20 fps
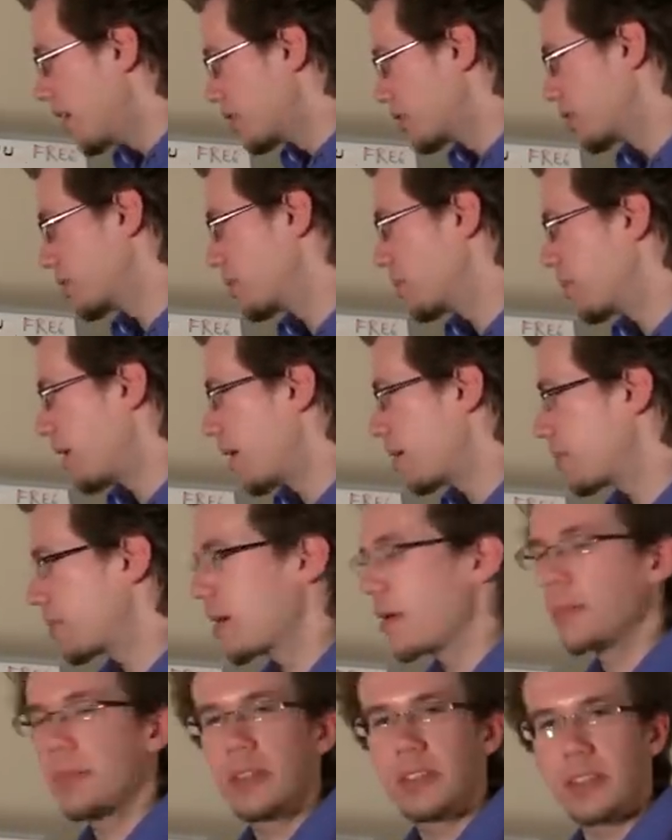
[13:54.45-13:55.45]
So the bottom
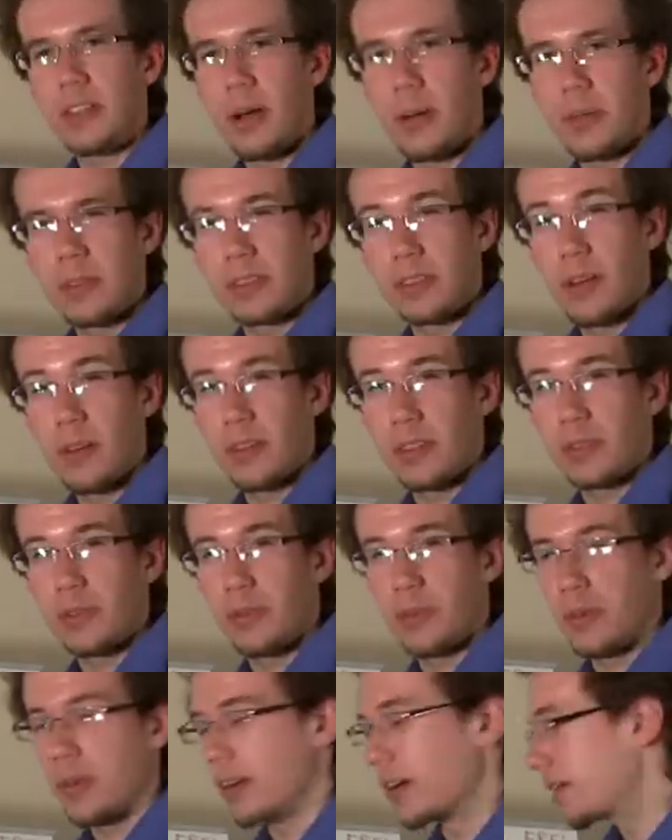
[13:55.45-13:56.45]
number is almost always
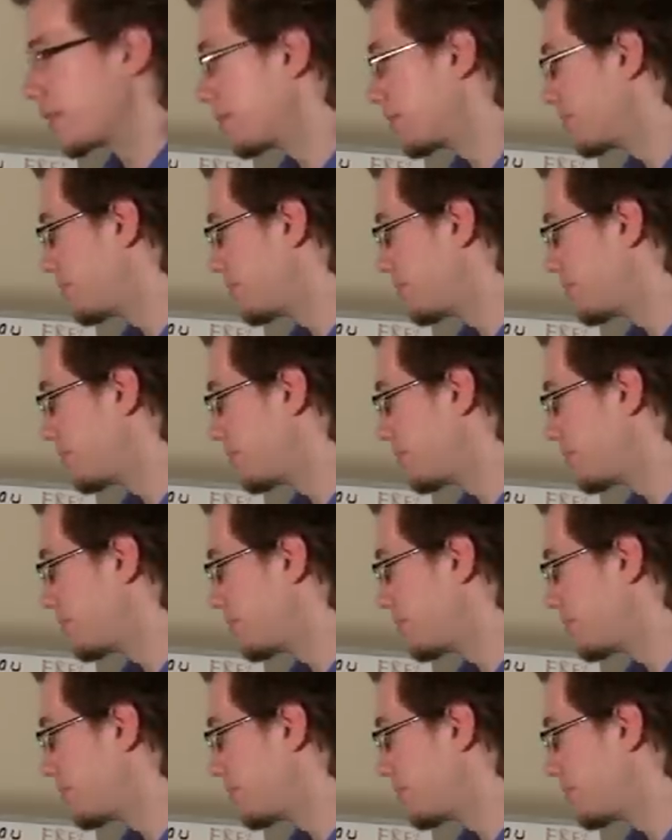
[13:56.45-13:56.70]
4.